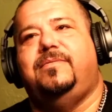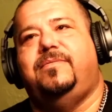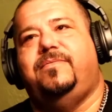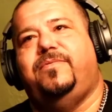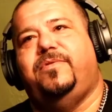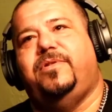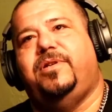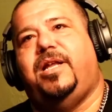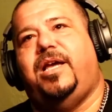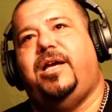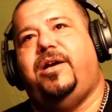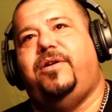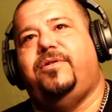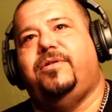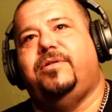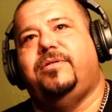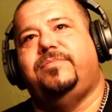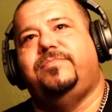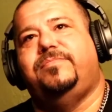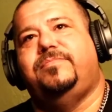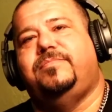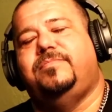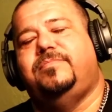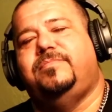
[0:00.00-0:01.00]
for an hour
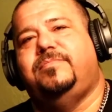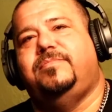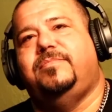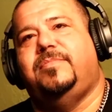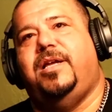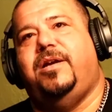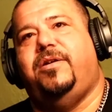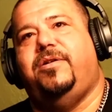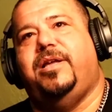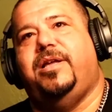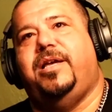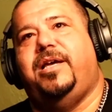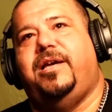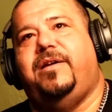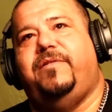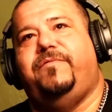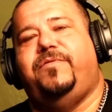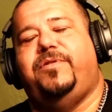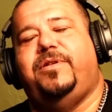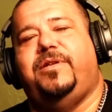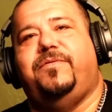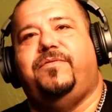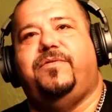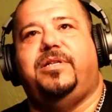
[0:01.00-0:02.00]
and a half,
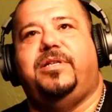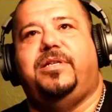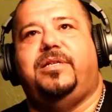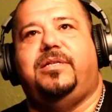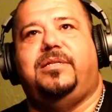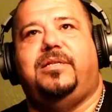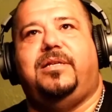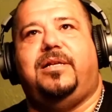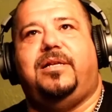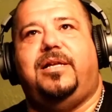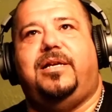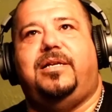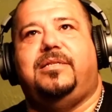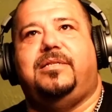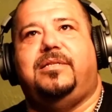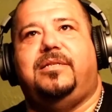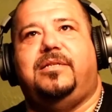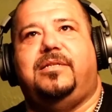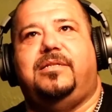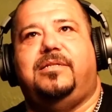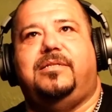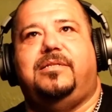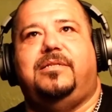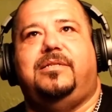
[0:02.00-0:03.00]
whatever it is the class
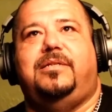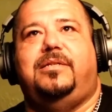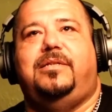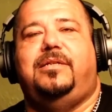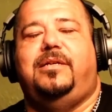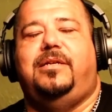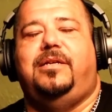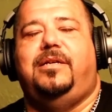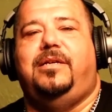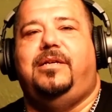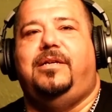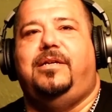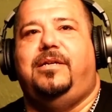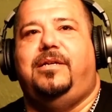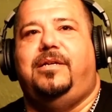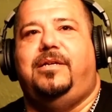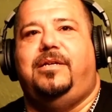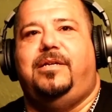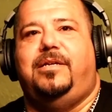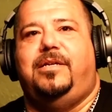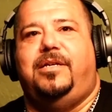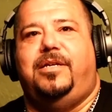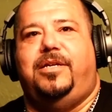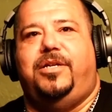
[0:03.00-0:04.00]
is.
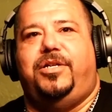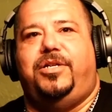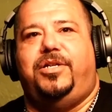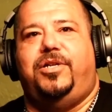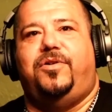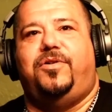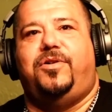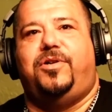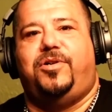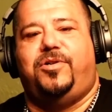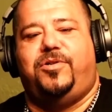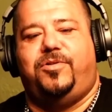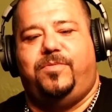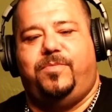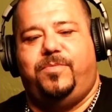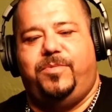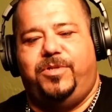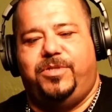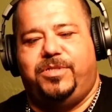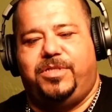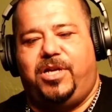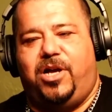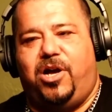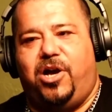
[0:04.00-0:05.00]
Go home.
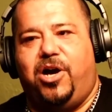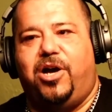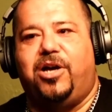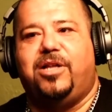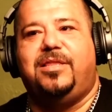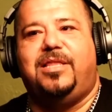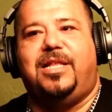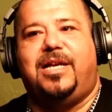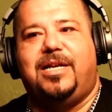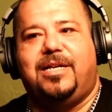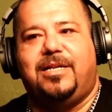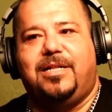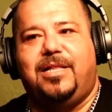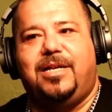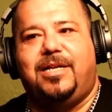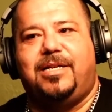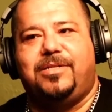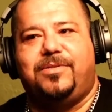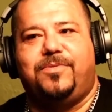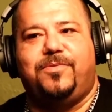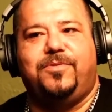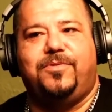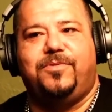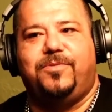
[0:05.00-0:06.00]
There's the online
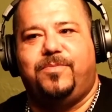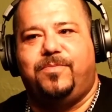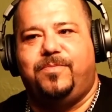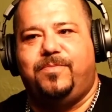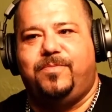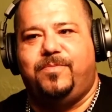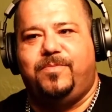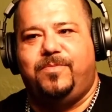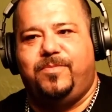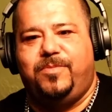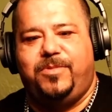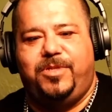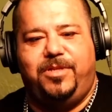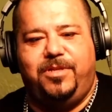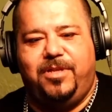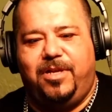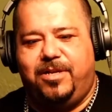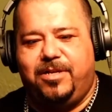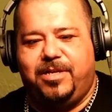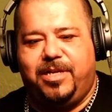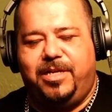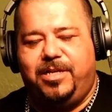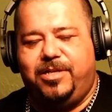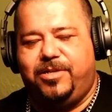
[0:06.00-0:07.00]
classroom. You
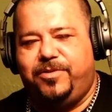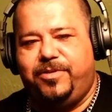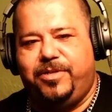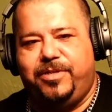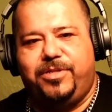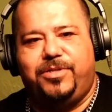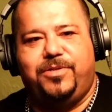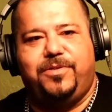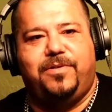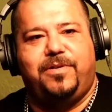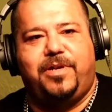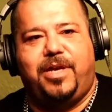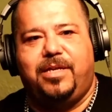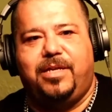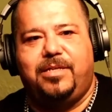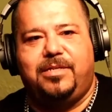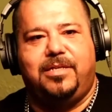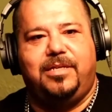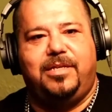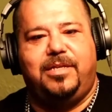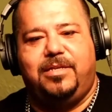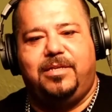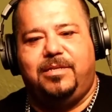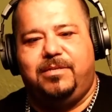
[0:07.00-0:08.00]
log into OSU
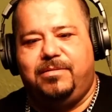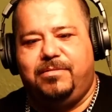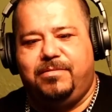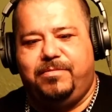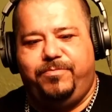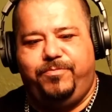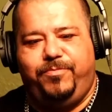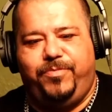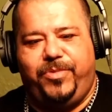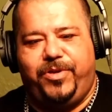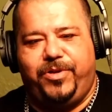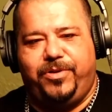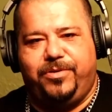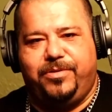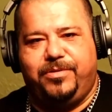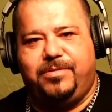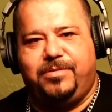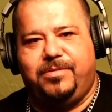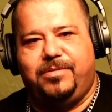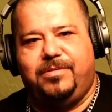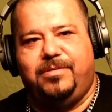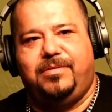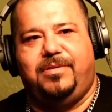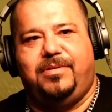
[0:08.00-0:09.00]
OKC.
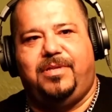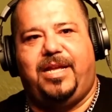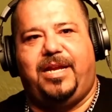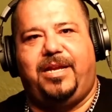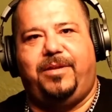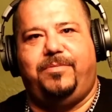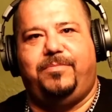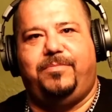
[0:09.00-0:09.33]
There's like